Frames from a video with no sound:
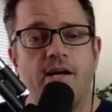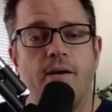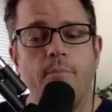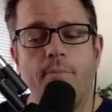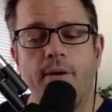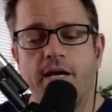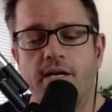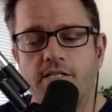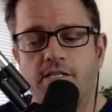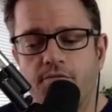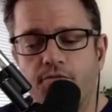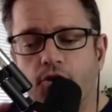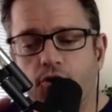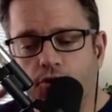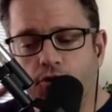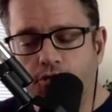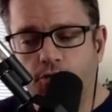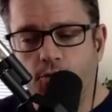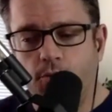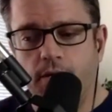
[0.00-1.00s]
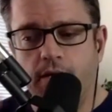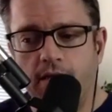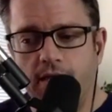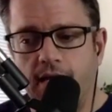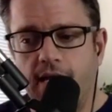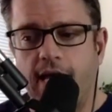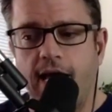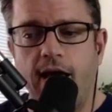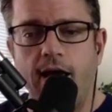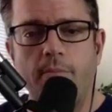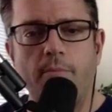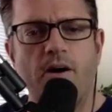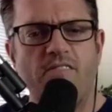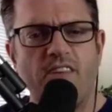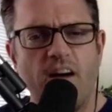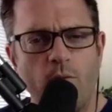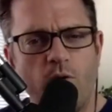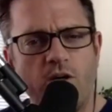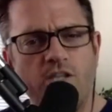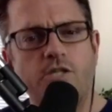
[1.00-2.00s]
Because if you're doing the game of,
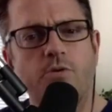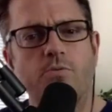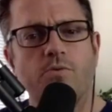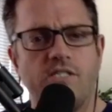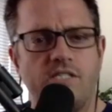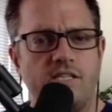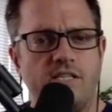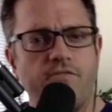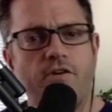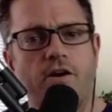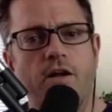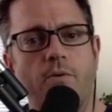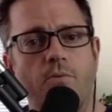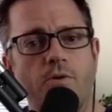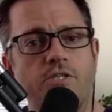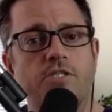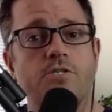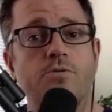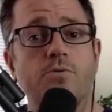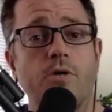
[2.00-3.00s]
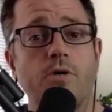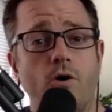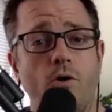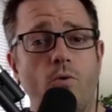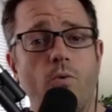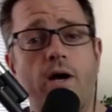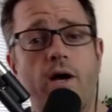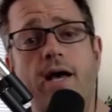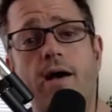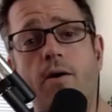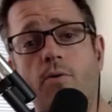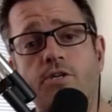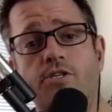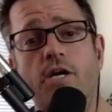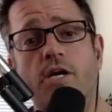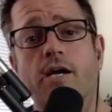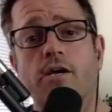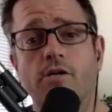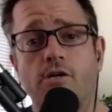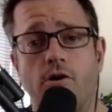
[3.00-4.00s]
I wish it was different, I wish this would go away, I wish
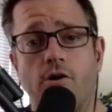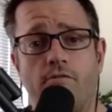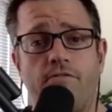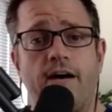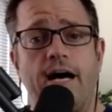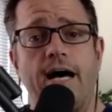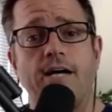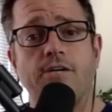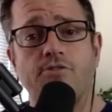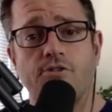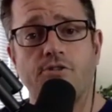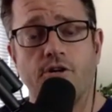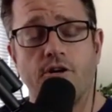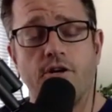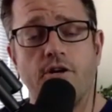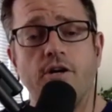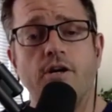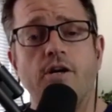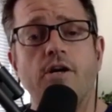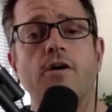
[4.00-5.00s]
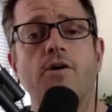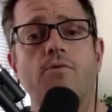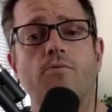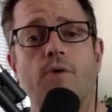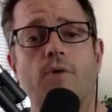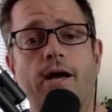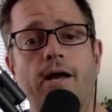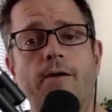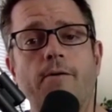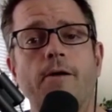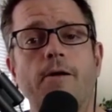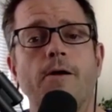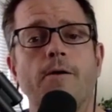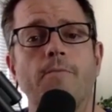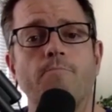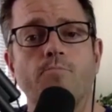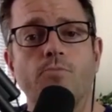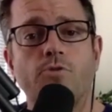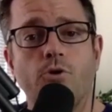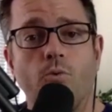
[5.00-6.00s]
I could go faster, right?
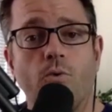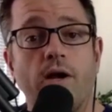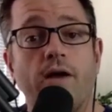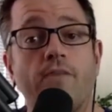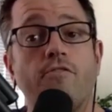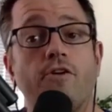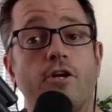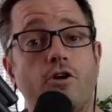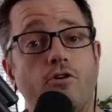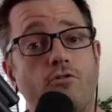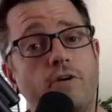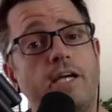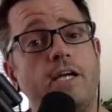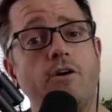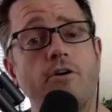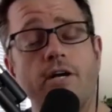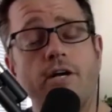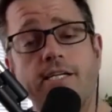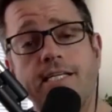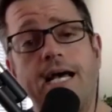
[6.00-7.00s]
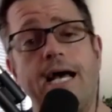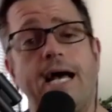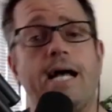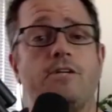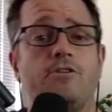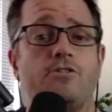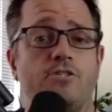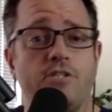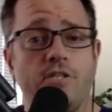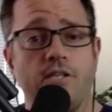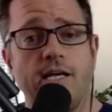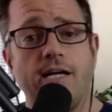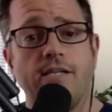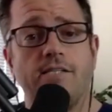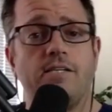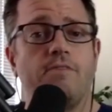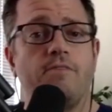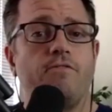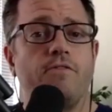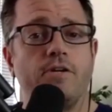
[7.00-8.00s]
To whatever degree you're attached to that
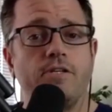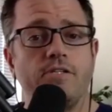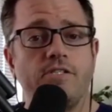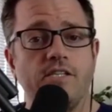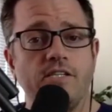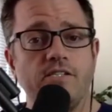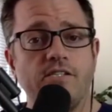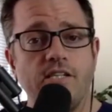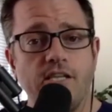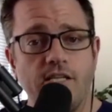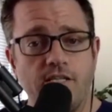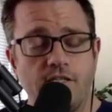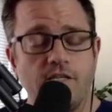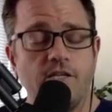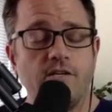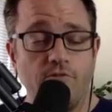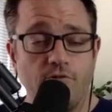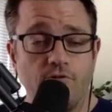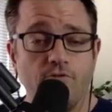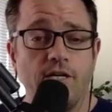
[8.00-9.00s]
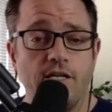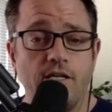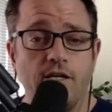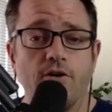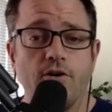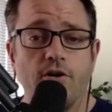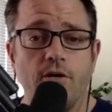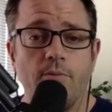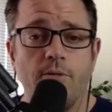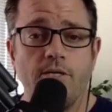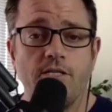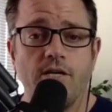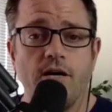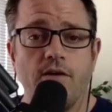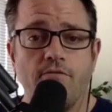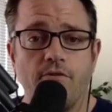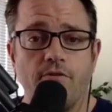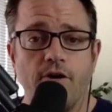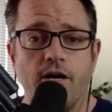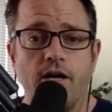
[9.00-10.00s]
difference is the degree that you're going to be
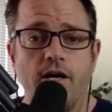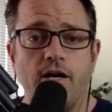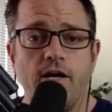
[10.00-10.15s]
suffering.